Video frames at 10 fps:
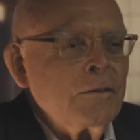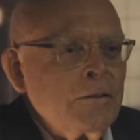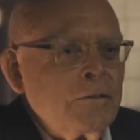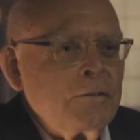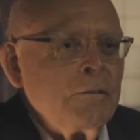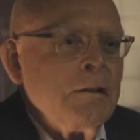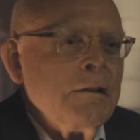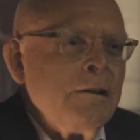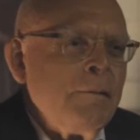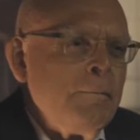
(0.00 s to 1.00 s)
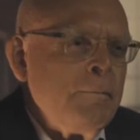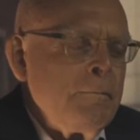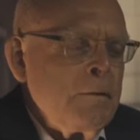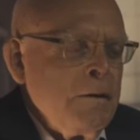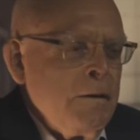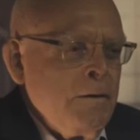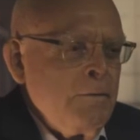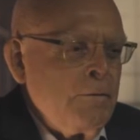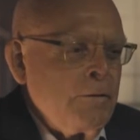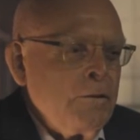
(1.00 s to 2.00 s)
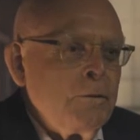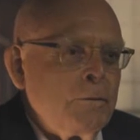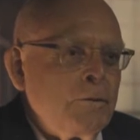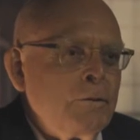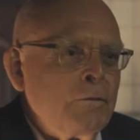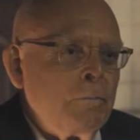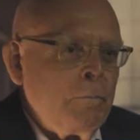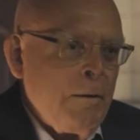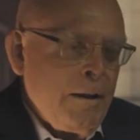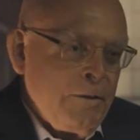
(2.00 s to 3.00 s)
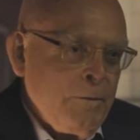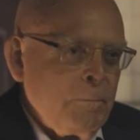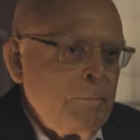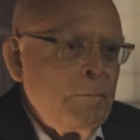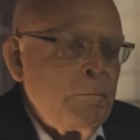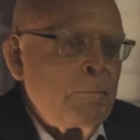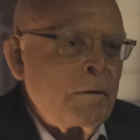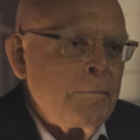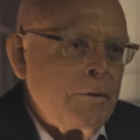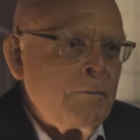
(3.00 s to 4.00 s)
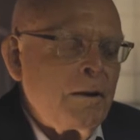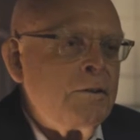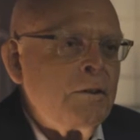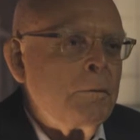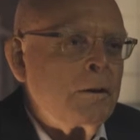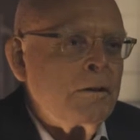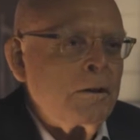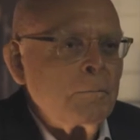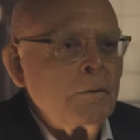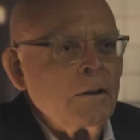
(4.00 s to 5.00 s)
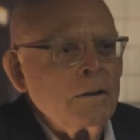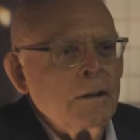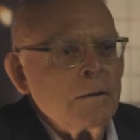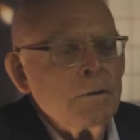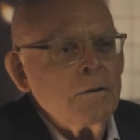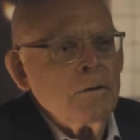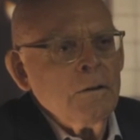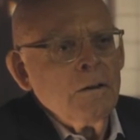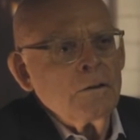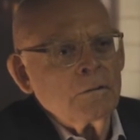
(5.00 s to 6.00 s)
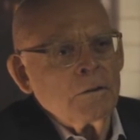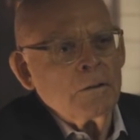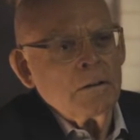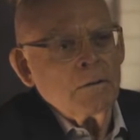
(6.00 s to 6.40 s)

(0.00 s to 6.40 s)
that for those of us who, I didn't come in right at the beginning, but I came in to it a